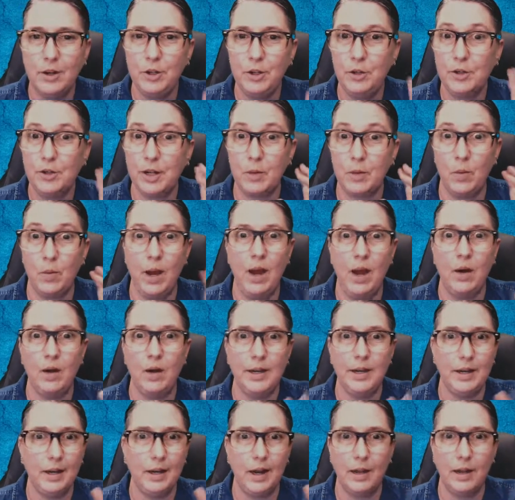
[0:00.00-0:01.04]
Are you like, wow,
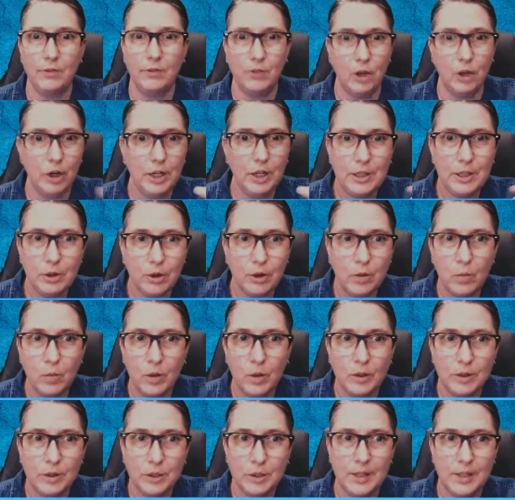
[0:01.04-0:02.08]
I've already learned
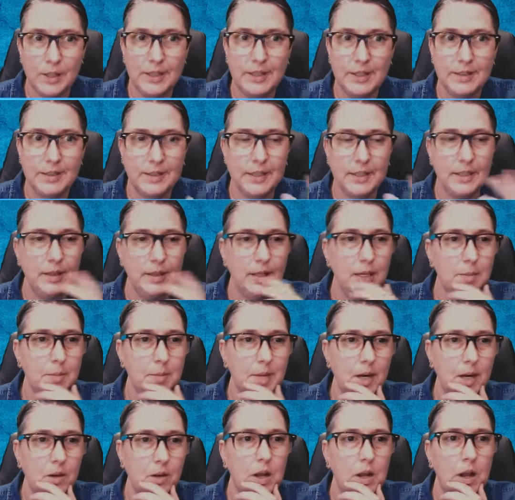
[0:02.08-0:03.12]
1 or 2 ideas I didn't think
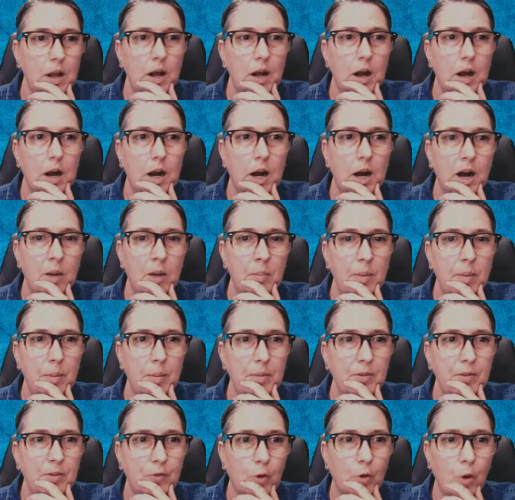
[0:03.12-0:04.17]
about
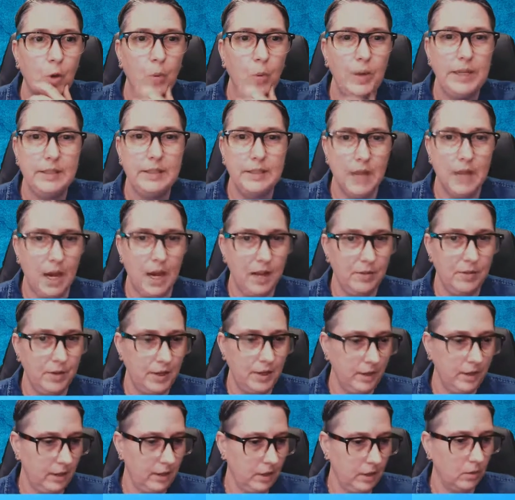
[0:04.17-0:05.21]
before we dive
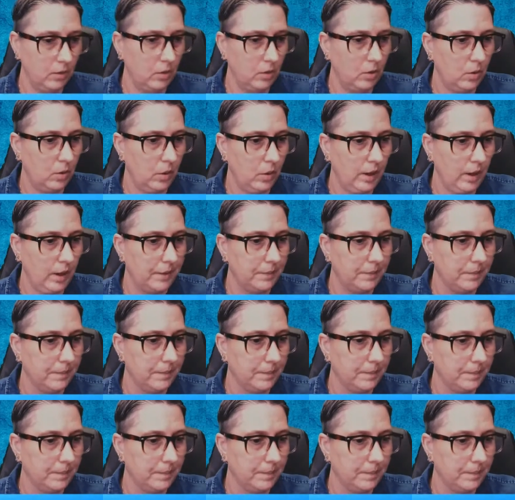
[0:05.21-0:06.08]
in here real quick.